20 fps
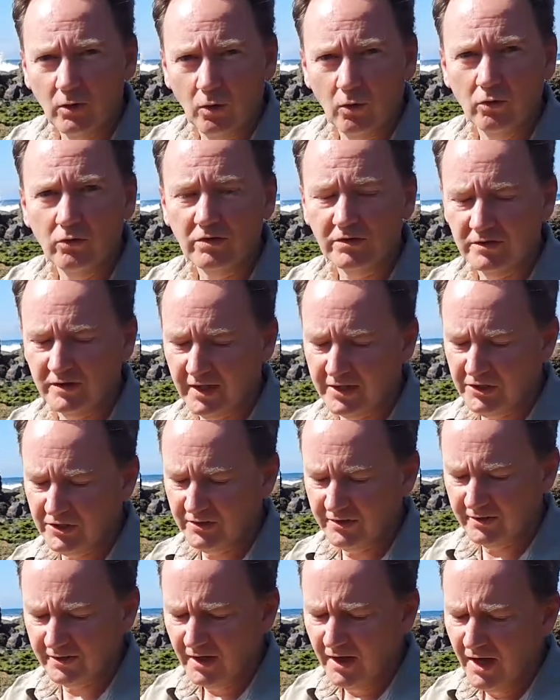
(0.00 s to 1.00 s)
all
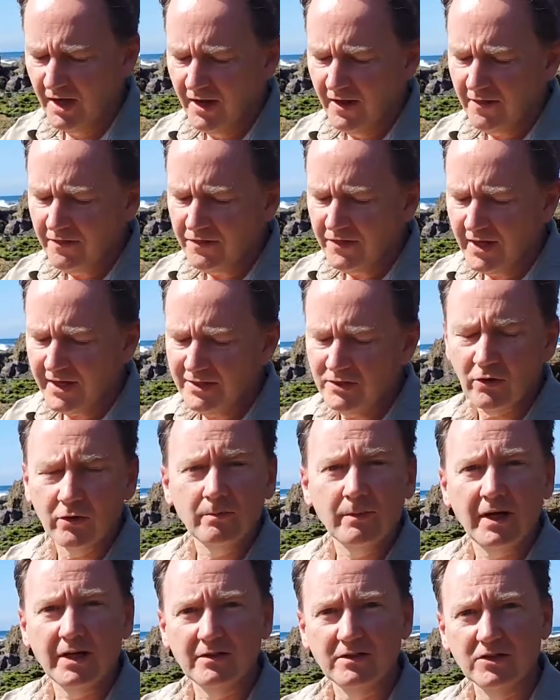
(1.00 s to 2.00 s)
crustaceans. They don't
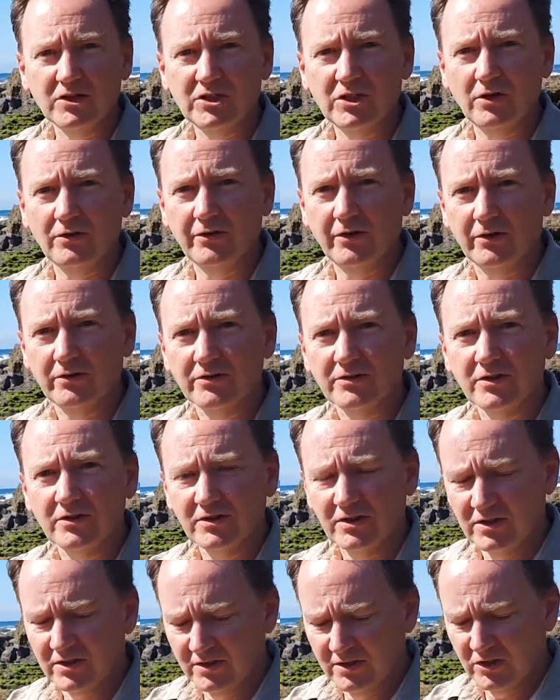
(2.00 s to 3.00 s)
make this shell though, so
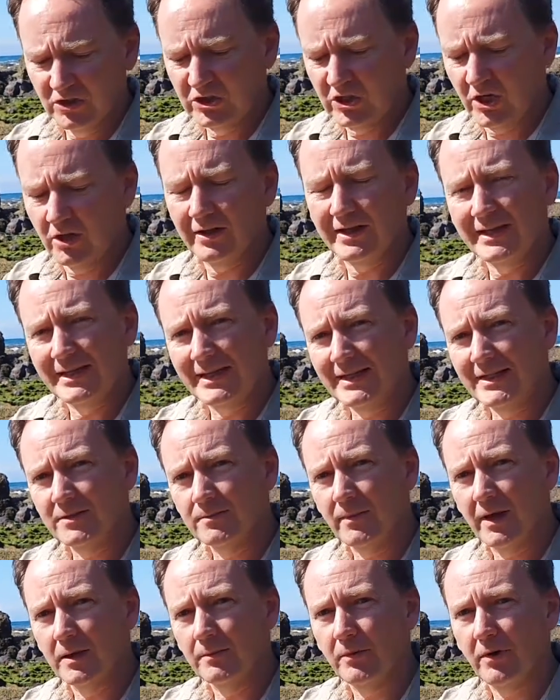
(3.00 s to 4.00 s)
the shell it is
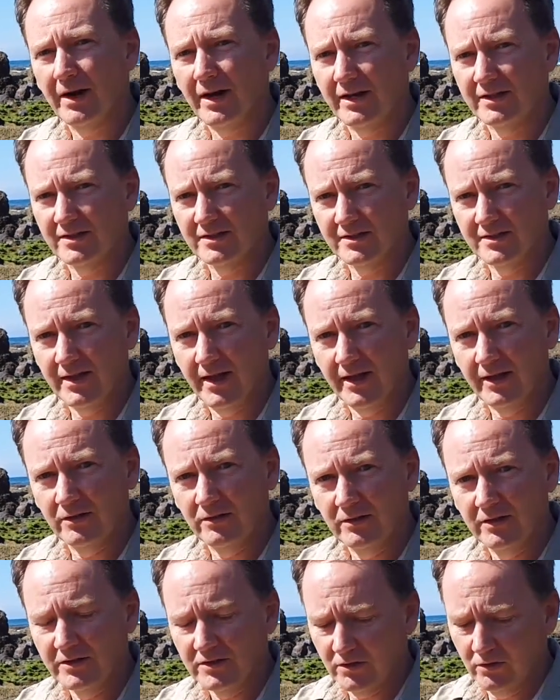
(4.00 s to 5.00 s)
made by a
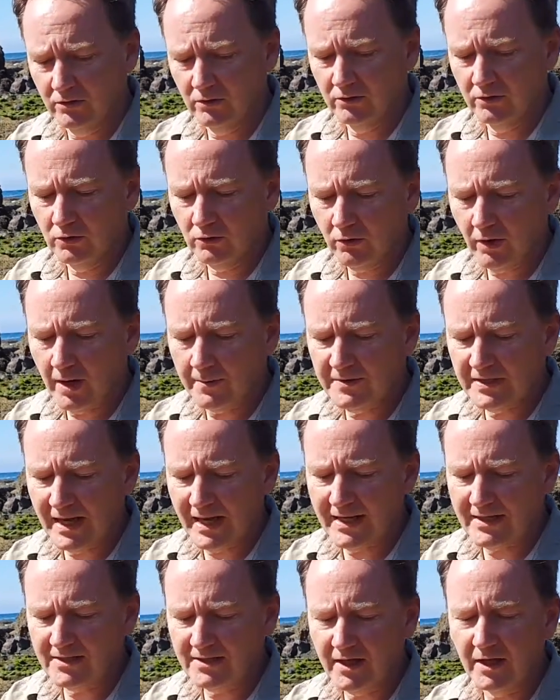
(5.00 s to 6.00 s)
snail, so the crabs
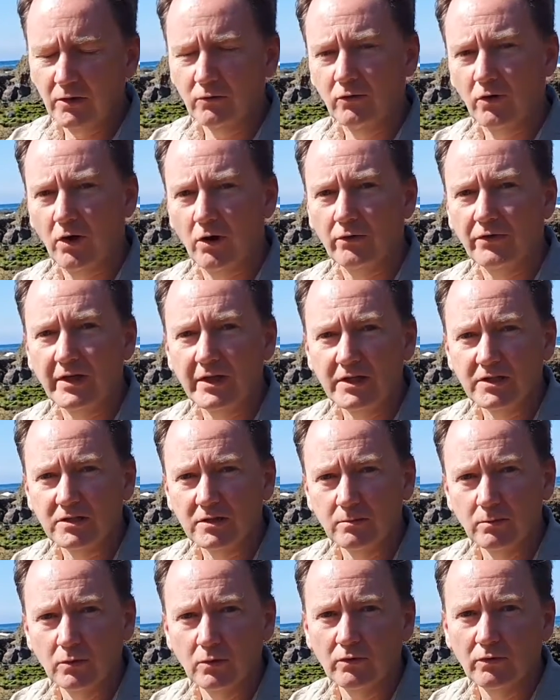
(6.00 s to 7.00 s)
as they grow they need
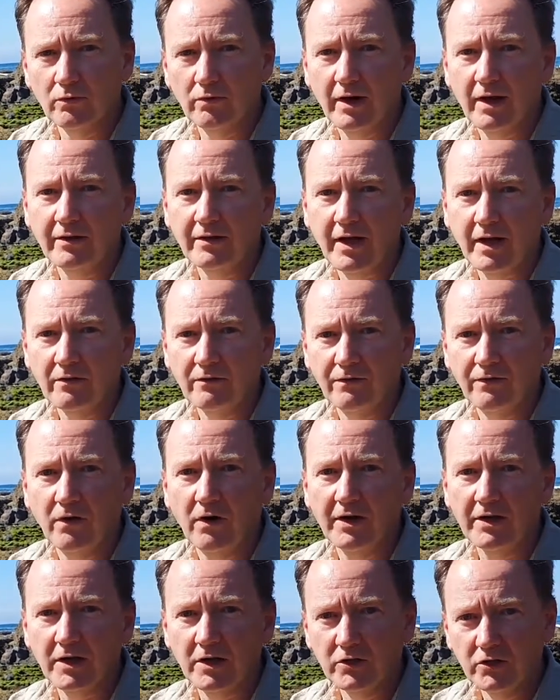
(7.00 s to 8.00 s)
to move around and
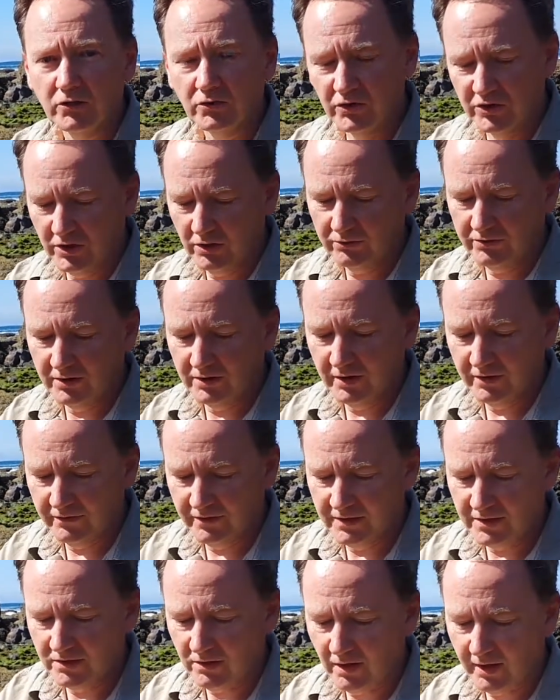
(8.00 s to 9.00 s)
find a new shell to live
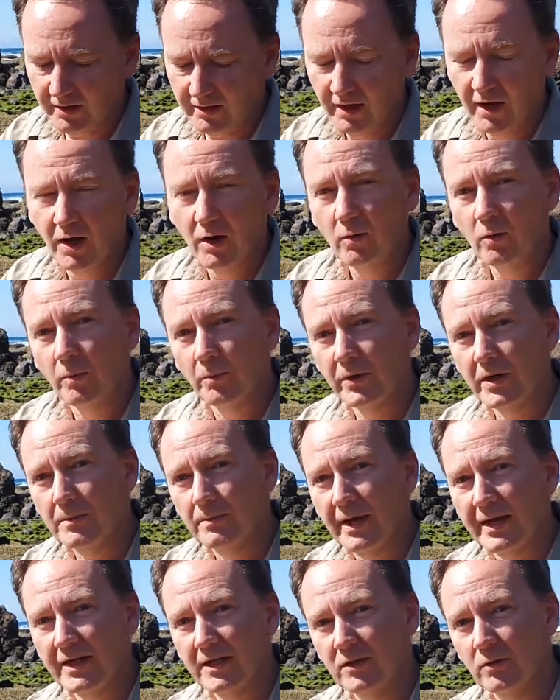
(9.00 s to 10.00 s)
inside. We'll put him
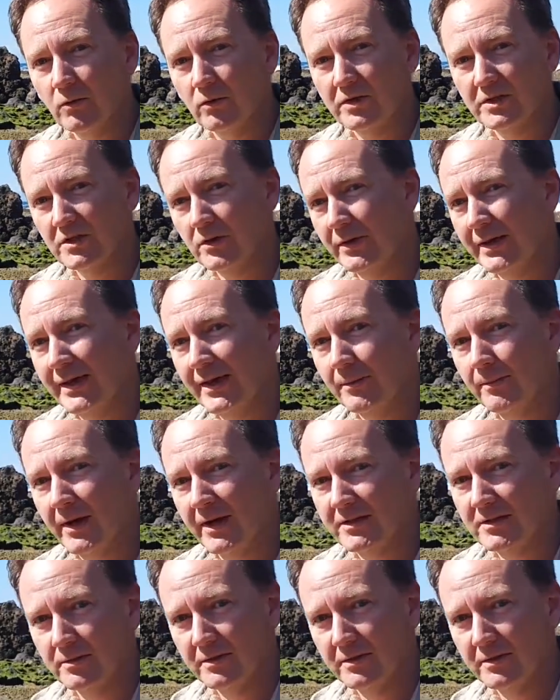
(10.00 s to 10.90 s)
back in the water so he can get back to